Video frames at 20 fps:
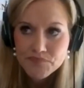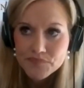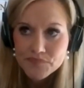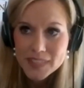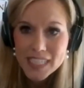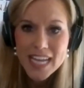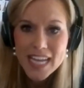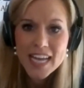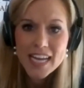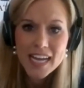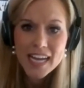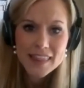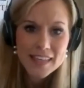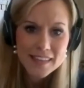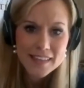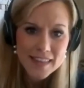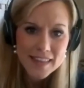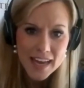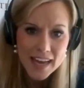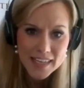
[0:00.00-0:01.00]
And I think
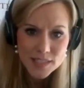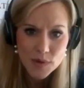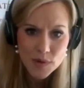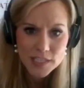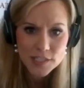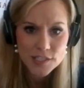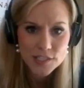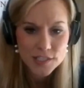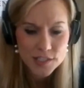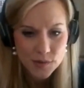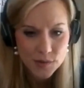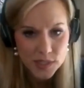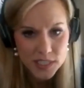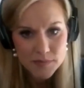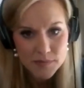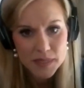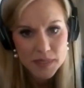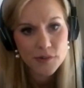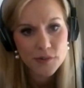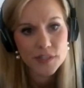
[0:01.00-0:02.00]
that is why she is going to
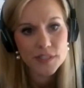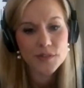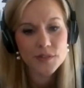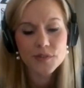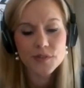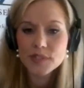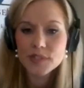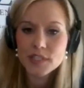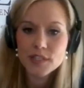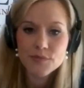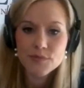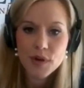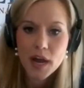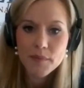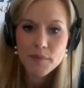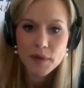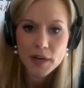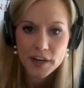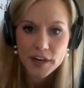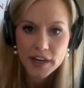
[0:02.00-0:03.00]
beat Chris Coons in the
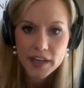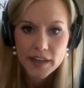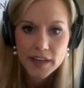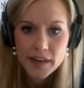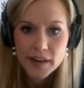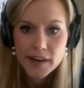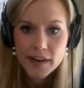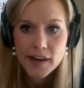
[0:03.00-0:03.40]
primary.